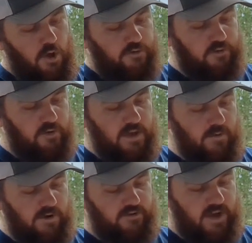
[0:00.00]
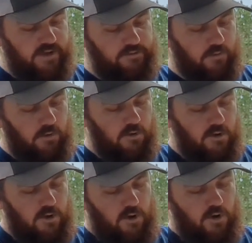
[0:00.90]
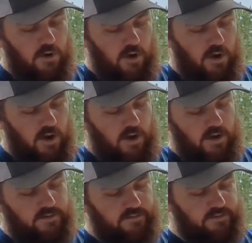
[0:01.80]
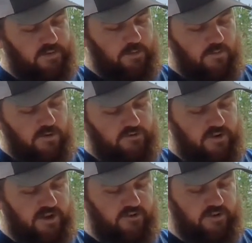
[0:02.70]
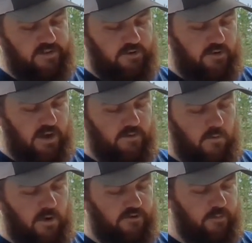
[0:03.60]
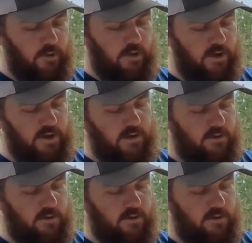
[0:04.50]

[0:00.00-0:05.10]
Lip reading: So King Ranch casserole, some of the originations are kind of questionable on it.